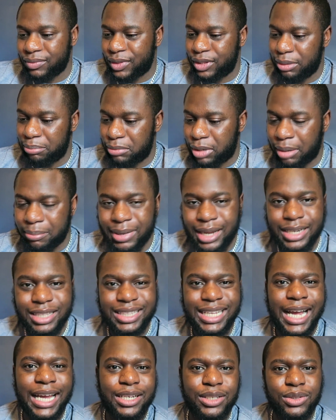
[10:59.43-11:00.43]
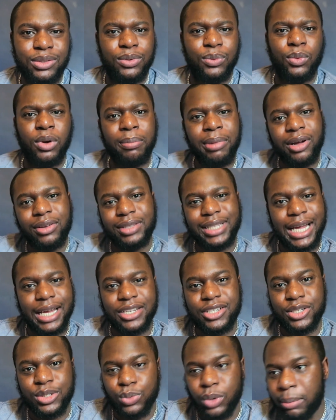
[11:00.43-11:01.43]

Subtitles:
the mum and the dad. What about Dash?